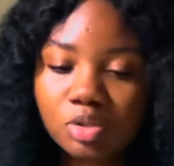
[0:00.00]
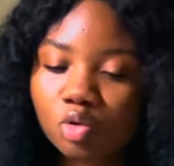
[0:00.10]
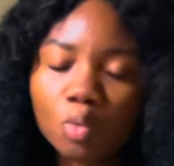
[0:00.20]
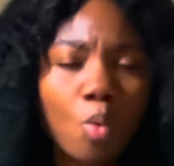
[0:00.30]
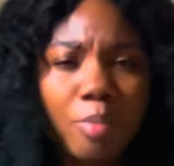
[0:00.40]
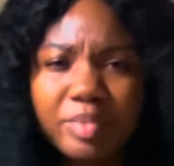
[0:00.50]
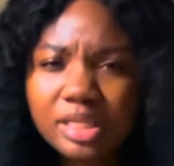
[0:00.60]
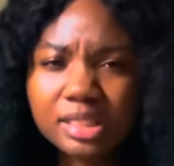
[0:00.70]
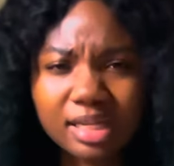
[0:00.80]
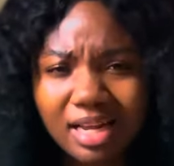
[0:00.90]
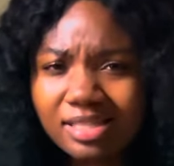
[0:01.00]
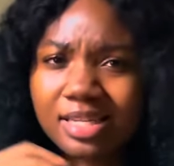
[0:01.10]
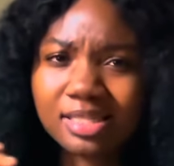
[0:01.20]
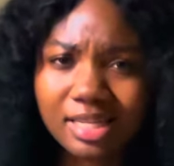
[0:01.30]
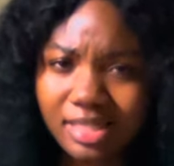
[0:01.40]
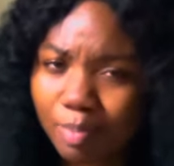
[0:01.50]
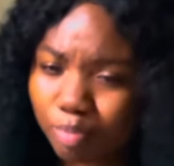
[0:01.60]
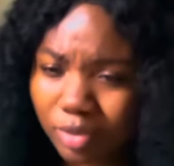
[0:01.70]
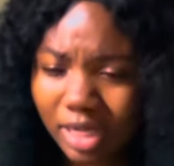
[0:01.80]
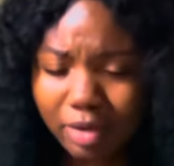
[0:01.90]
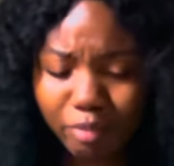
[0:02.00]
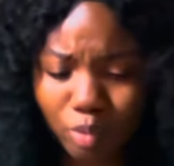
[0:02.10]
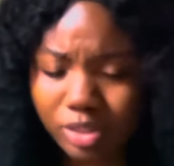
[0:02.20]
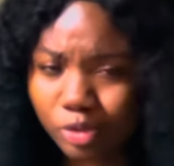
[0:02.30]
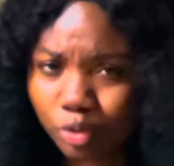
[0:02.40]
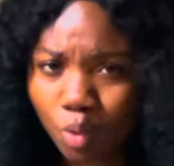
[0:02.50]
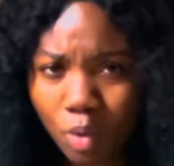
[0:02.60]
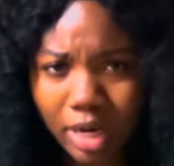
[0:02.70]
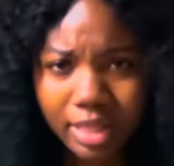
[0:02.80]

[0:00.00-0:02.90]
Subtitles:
So 1 minute, an accident has happened and everyone is gone,